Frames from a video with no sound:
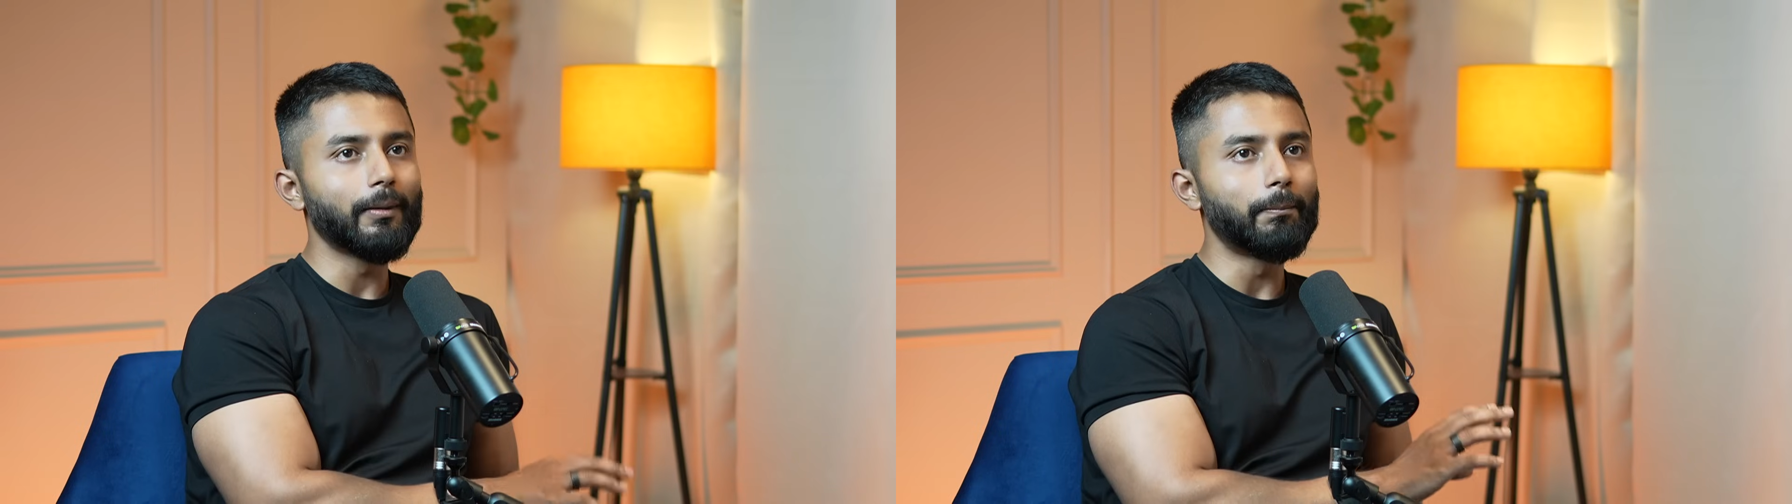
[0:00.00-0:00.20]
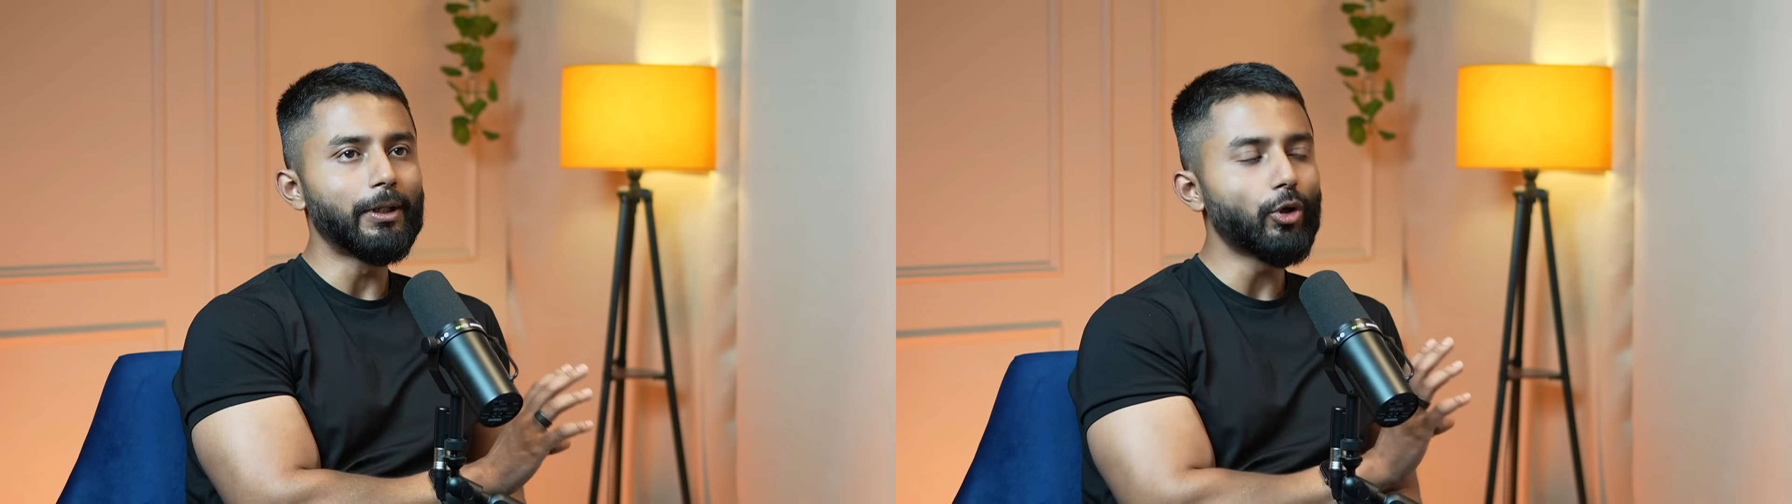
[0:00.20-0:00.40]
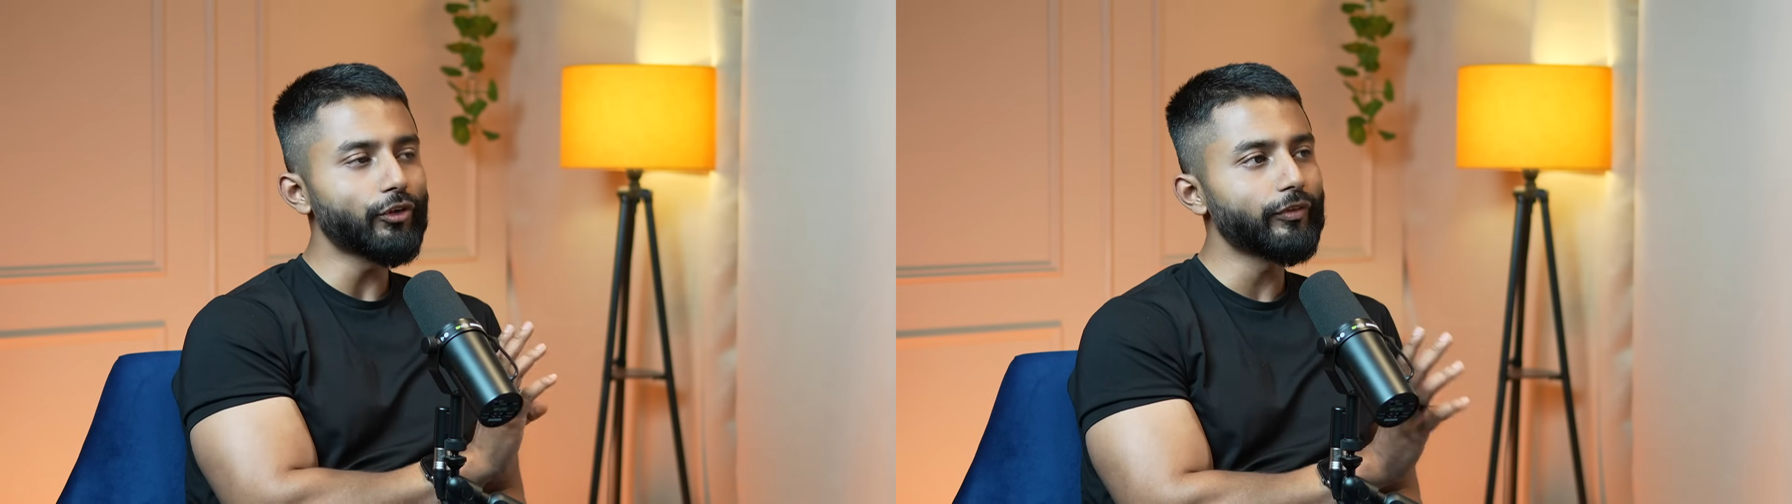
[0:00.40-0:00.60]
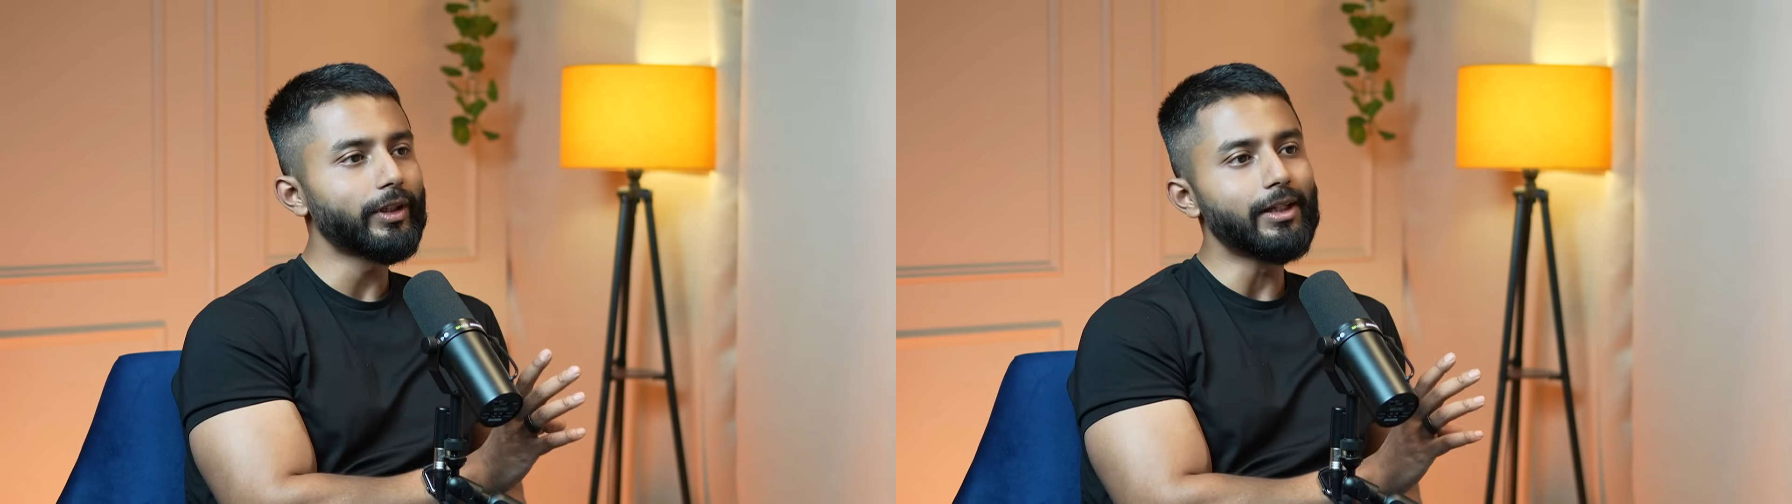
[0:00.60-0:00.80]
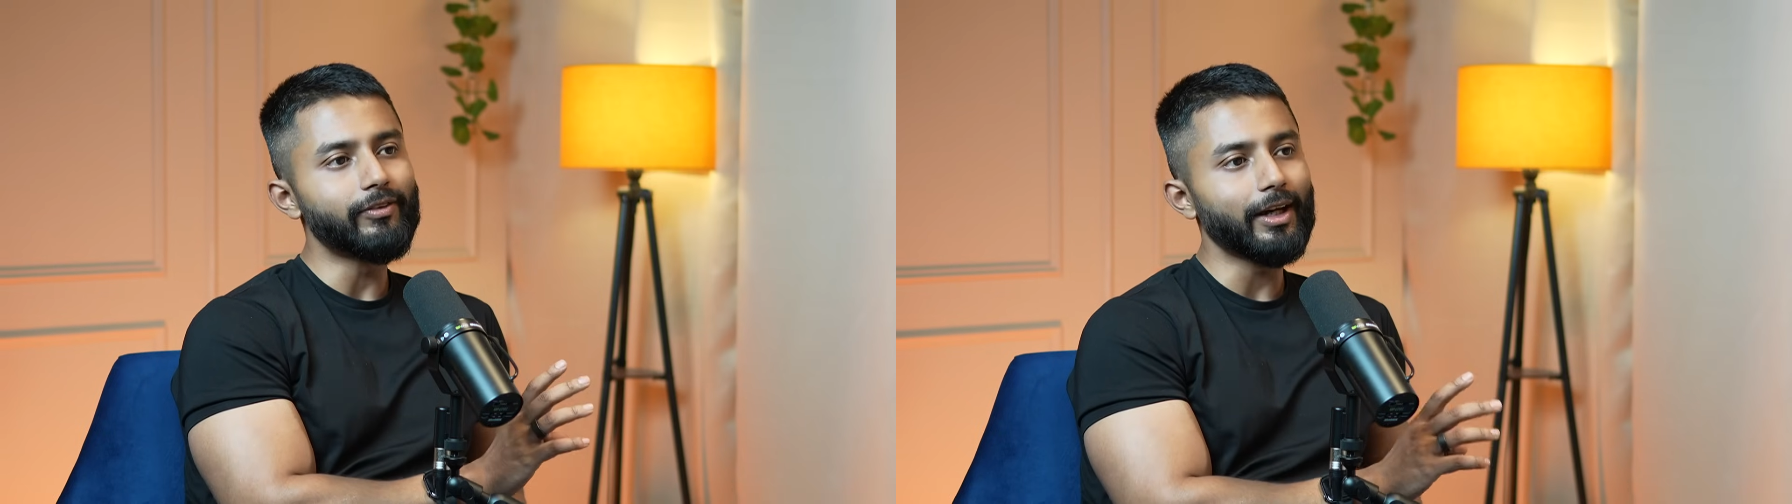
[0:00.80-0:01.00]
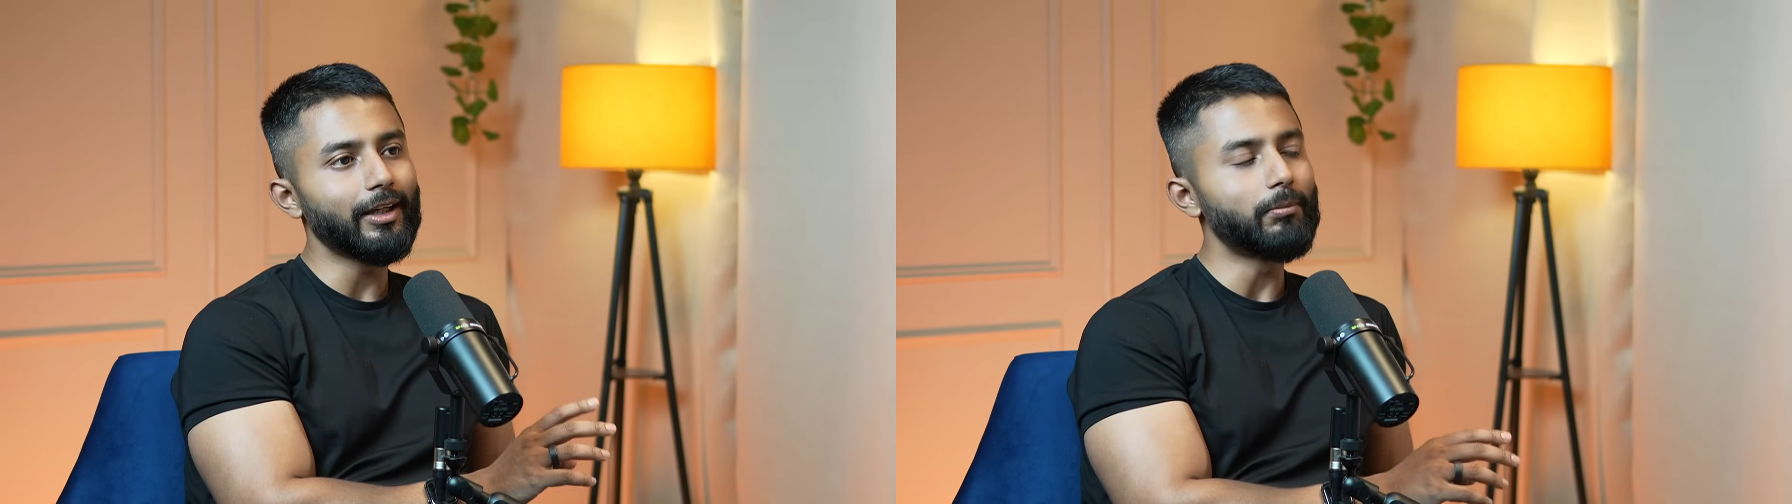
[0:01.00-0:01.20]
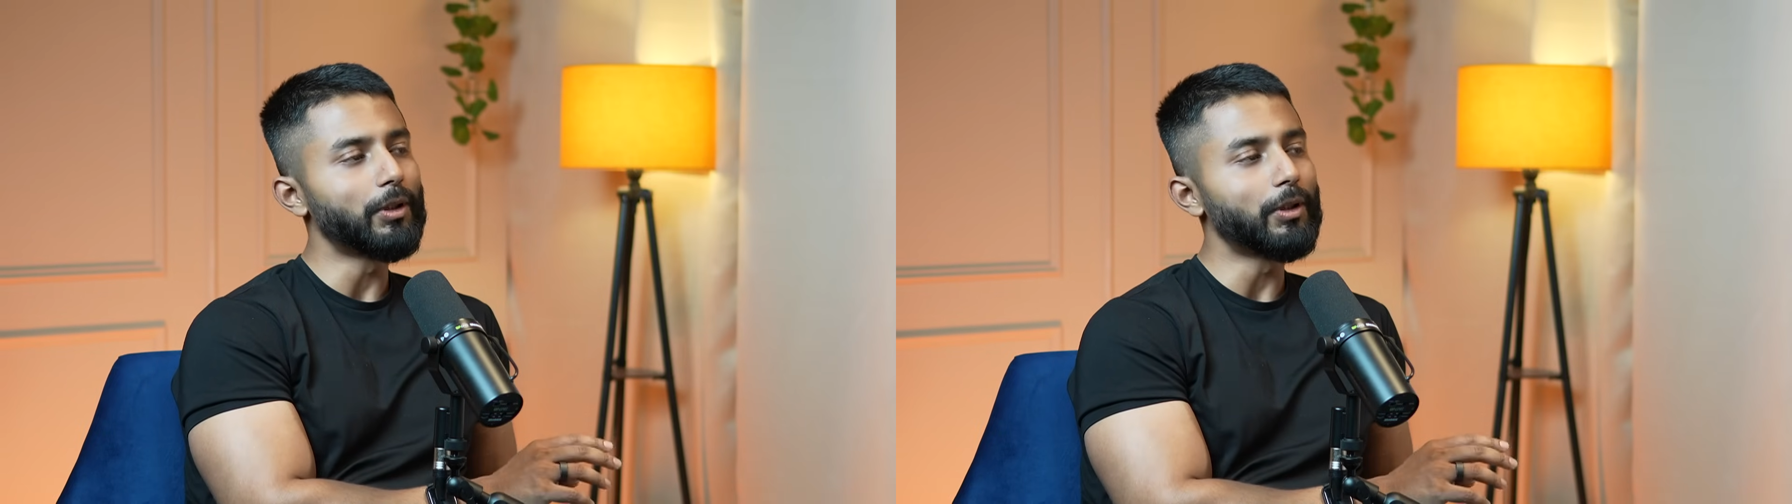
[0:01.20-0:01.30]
because of the design,